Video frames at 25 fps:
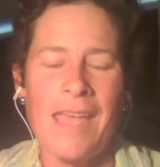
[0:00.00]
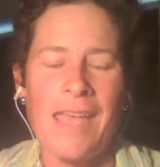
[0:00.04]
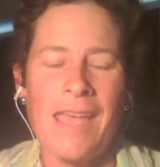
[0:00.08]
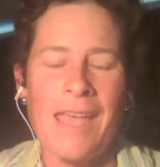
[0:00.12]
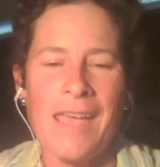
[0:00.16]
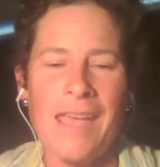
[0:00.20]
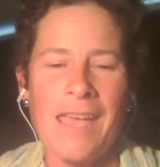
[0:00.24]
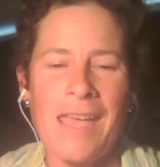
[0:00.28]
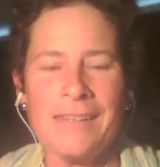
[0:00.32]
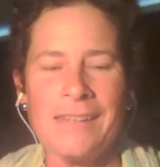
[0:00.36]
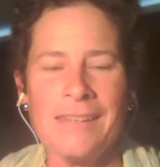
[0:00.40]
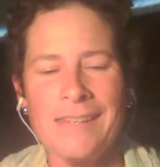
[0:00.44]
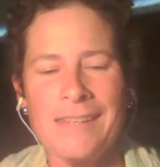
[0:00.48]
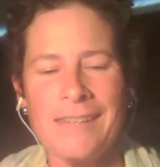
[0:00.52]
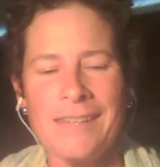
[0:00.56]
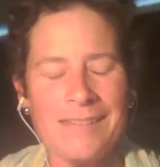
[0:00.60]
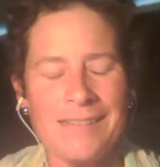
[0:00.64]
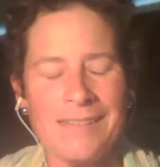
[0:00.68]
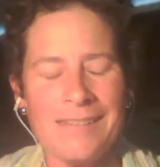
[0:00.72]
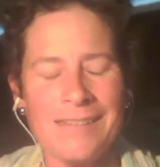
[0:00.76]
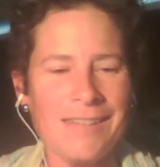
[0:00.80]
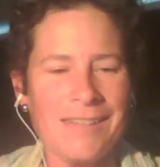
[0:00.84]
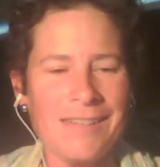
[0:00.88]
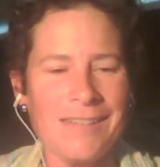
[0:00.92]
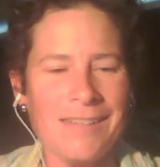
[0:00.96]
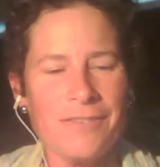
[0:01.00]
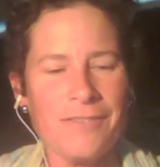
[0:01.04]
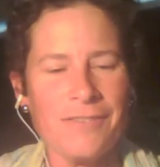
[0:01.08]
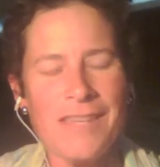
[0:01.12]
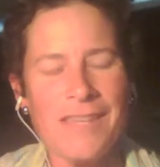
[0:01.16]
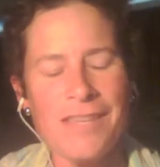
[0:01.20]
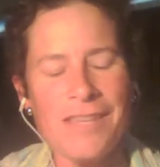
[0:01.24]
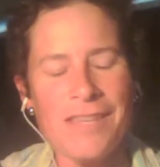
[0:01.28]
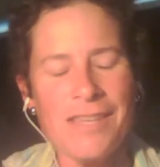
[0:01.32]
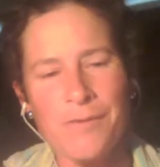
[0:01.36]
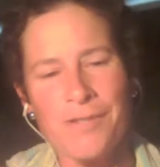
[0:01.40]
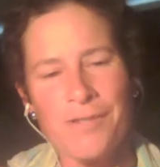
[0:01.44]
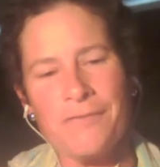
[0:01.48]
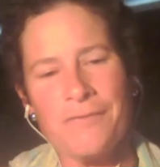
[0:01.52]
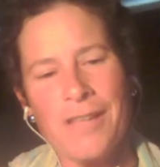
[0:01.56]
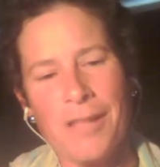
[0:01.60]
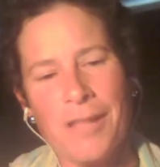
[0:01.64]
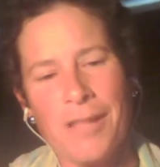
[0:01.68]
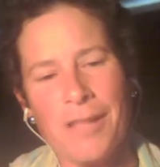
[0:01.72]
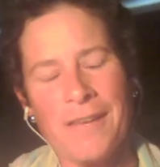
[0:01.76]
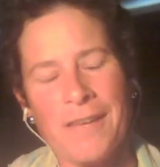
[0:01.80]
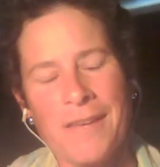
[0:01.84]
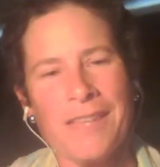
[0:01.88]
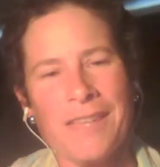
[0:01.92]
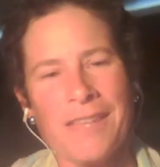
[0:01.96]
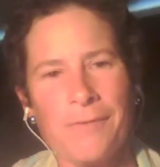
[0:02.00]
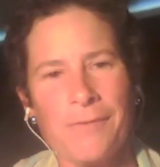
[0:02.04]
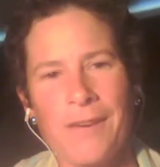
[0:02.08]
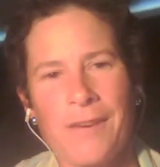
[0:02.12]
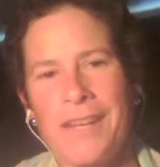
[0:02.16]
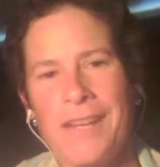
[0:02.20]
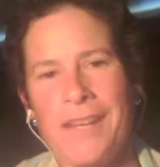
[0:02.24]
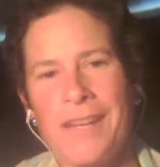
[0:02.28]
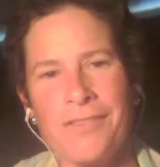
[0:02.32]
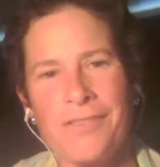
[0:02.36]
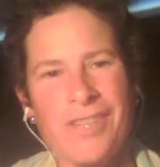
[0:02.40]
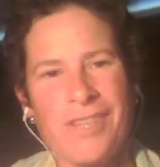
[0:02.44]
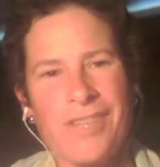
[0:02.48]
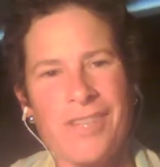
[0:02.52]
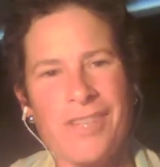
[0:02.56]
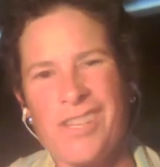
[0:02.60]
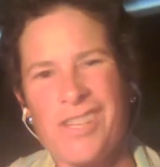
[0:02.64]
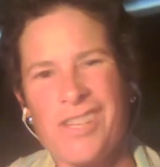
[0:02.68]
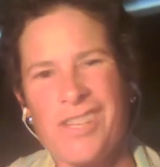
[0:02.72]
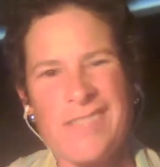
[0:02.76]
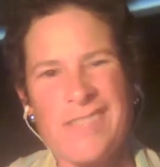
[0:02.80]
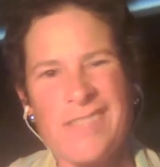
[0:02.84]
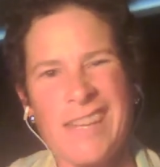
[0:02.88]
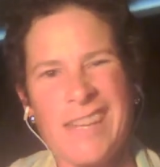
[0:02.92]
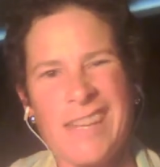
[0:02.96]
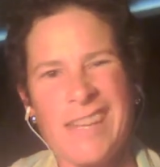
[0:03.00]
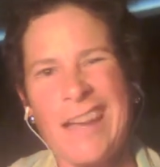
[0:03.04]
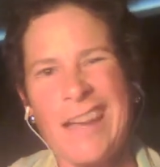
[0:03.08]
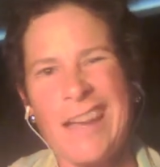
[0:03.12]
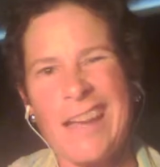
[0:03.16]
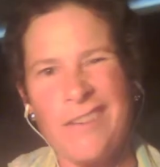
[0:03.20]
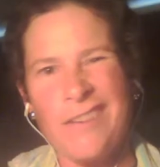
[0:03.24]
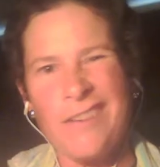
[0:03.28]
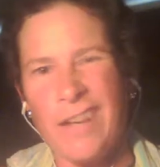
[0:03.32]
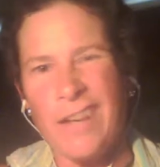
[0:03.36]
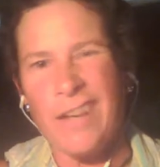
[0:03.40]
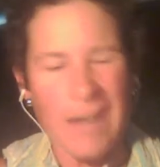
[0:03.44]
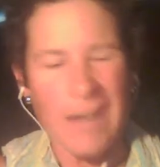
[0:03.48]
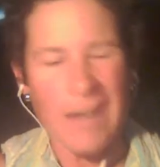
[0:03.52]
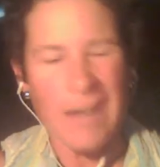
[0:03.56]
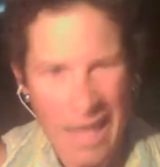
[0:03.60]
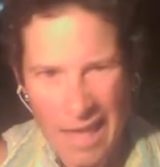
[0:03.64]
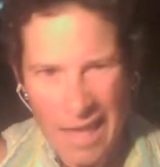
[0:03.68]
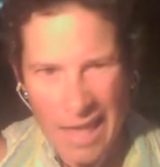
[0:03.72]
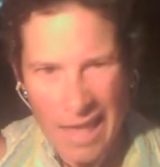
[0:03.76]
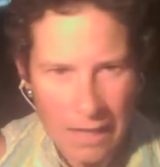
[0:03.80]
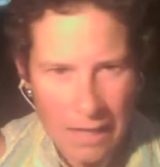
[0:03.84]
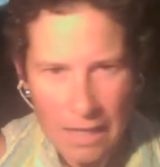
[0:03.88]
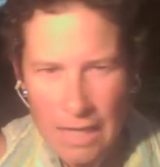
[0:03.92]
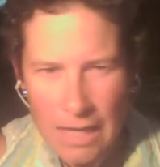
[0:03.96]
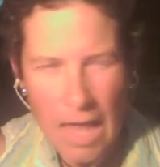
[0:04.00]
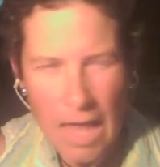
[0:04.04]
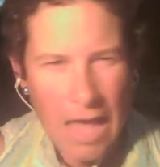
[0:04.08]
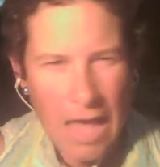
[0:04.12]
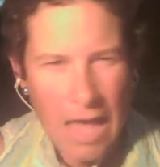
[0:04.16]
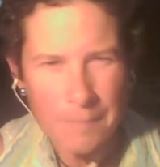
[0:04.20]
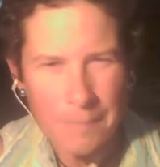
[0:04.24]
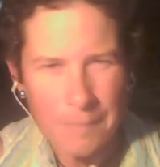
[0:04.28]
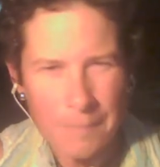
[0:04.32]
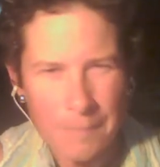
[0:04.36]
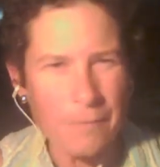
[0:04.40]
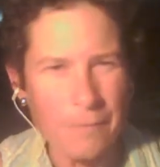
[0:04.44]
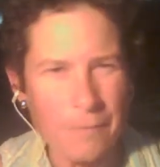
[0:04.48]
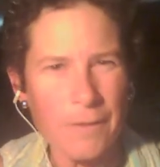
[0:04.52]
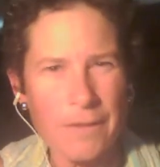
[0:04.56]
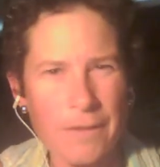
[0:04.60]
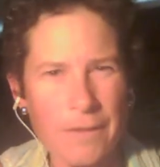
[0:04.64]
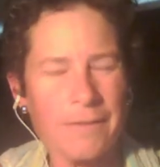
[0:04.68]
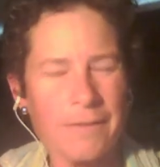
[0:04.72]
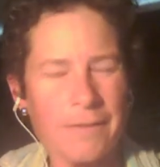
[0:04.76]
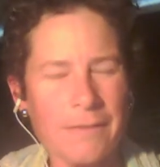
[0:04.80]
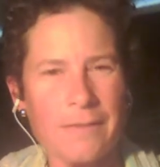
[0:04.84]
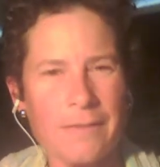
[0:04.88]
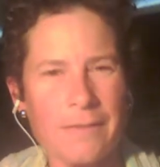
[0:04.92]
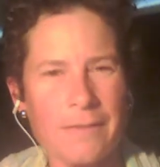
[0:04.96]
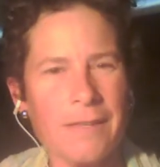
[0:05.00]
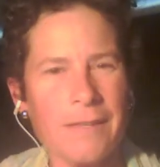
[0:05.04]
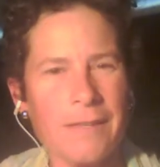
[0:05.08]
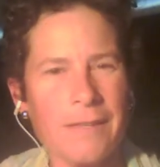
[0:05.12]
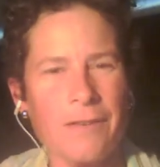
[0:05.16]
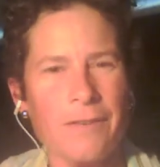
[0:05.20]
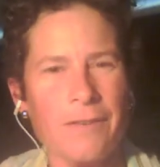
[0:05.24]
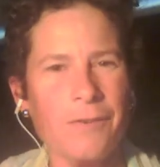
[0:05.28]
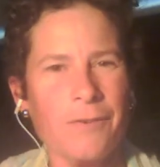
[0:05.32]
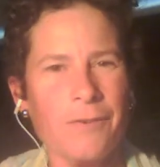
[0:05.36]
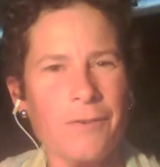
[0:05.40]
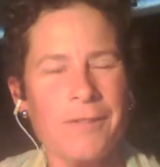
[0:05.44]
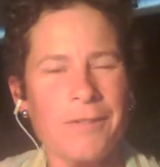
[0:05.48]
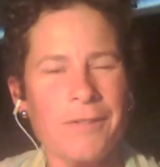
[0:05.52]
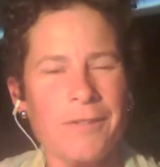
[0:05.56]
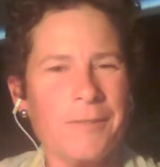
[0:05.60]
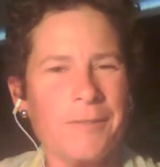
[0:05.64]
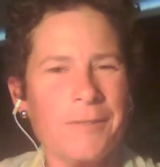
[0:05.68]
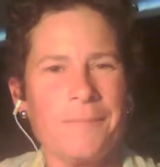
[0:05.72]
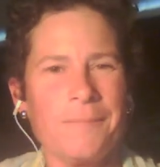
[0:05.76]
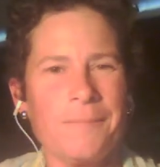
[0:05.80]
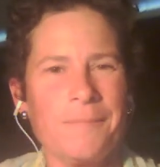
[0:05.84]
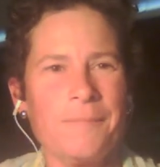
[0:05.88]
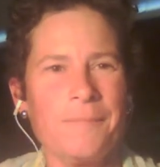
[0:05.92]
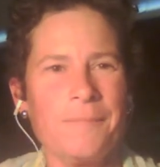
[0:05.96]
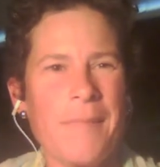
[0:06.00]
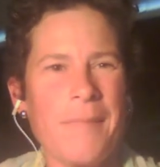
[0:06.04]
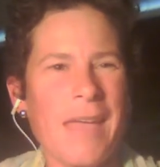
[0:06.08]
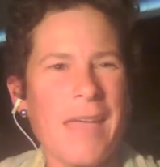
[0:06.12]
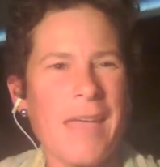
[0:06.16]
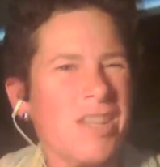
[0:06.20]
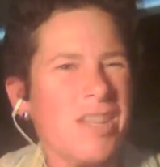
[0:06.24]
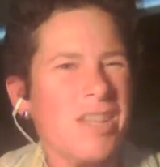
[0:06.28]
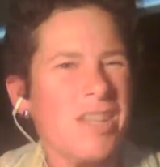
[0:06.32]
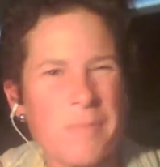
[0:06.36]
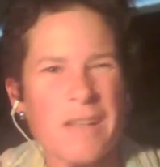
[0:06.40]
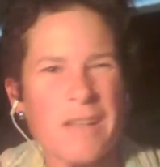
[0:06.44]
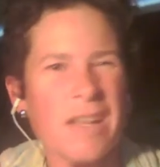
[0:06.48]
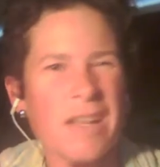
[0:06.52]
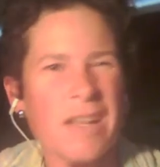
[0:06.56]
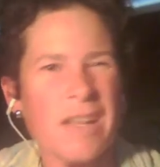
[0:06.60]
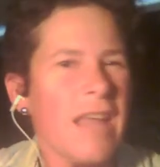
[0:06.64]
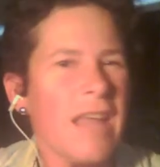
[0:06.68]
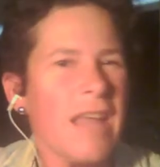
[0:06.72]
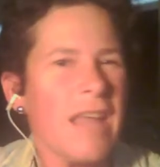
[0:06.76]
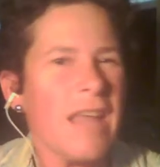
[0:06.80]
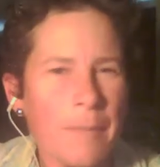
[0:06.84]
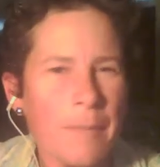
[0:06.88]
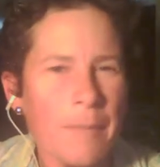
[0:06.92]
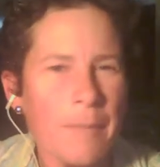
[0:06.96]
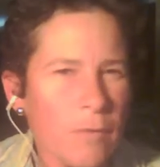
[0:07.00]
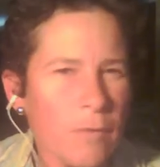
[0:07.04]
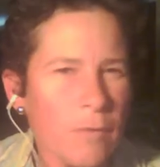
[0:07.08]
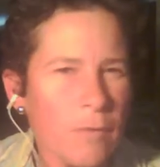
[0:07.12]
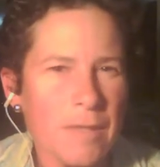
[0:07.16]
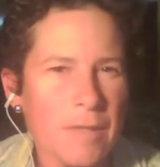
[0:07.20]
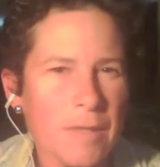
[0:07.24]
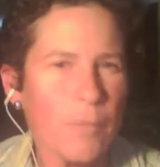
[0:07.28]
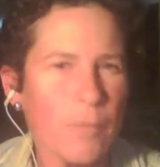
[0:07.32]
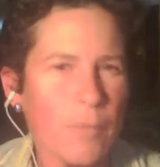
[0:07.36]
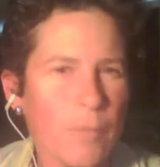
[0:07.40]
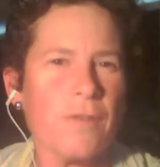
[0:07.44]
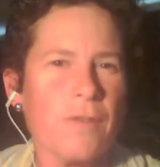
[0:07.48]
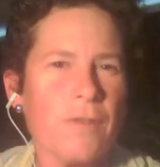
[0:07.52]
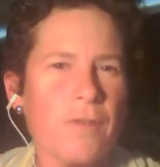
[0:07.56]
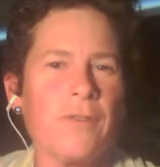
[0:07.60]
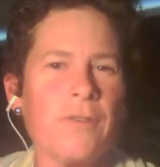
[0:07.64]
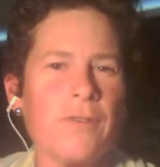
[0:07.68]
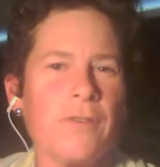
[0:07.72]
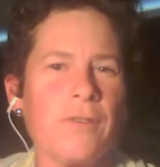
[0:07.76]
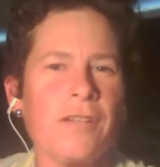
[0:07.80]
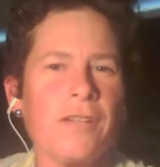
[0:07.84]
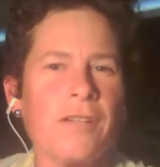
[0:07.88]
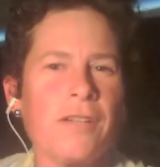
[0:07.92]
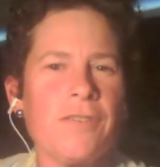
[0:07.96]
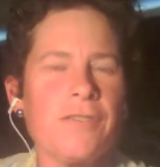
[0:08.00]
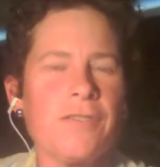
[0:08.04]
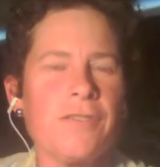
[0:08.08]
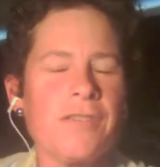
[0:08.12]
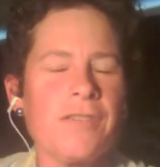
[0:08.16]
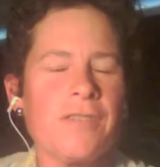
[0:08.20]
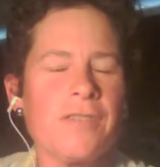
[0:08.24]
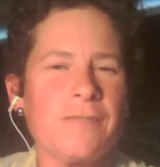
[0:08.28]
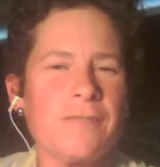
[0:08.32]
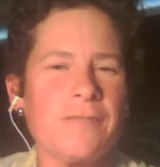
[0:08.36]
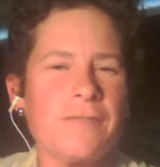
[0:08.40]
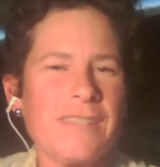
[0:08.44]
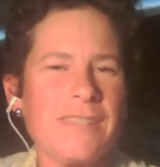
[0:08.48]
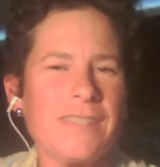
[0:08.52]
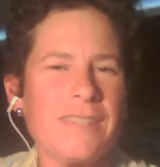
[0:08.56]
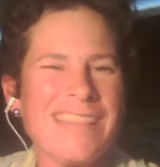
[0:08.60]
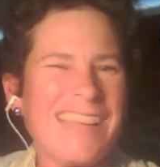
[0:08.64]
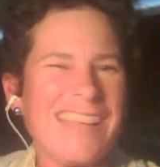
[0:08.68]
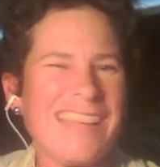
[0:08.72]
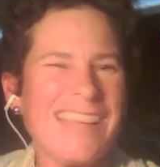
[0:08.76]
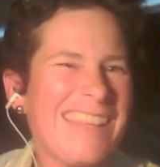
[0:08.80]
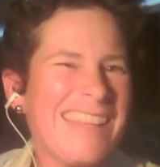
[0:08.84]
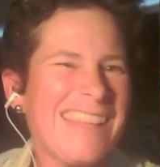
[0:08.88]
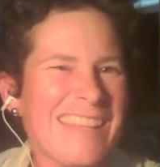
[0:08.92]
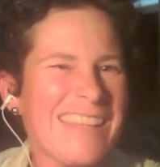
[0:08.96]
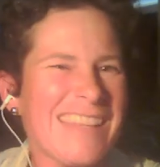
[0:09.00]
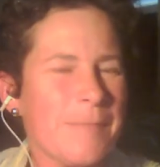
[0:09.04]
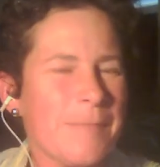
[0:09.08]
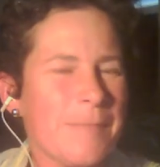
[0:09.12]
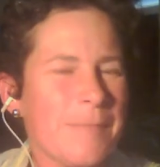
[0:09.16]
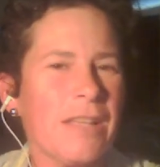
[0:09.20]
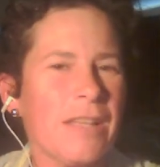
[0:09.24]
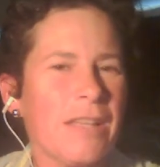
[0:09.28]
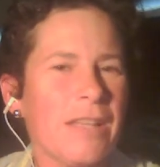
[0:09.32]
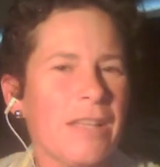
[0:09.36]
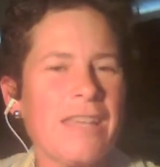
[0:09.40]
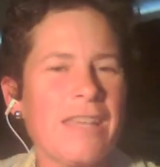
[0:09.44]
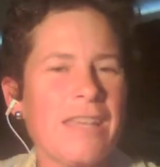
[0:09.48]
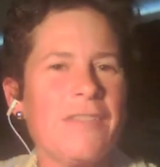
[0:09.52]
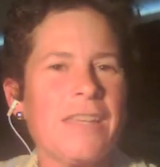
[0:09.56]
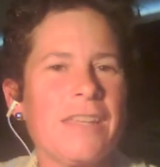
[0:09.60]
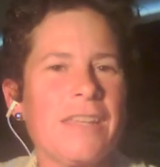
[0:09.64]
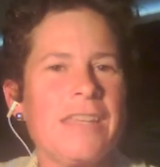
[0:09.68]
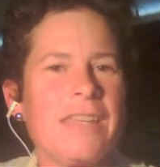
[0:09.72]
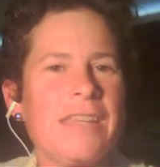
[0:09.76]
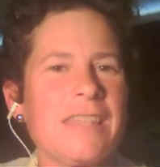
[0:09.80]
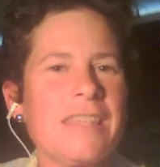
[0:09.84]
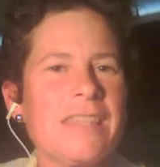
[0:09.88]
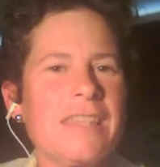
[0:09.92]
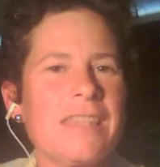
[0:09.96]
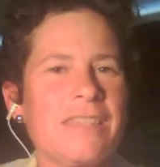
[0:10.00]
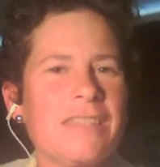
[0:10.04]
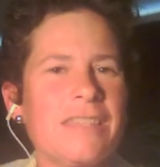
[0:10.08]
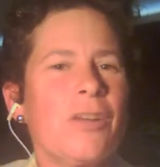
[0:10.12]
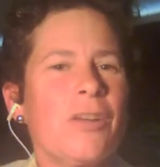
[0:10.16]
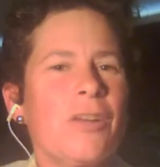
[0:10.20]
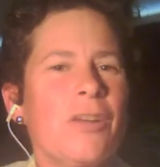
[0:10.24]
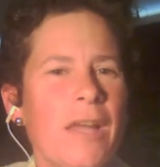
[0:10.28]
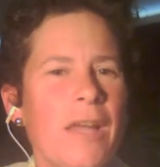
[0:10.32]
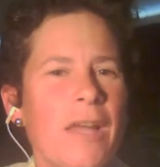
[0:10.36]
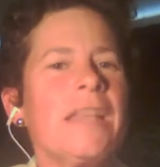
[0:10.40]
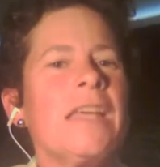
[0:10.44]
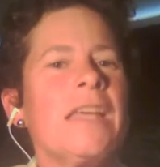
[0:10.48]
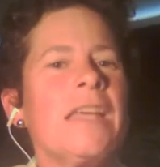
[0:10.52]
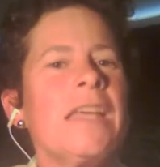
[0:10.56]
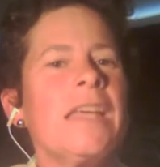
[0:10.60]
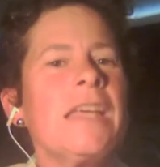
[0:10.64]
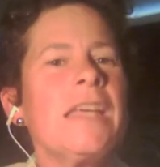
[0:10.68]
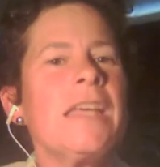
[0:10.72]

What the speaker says: And things were developing at the radio station. I was getting kind of unhappy with the management, unhappy with the board of directors, and I was kind of thinking about leaving. He says, "You know what?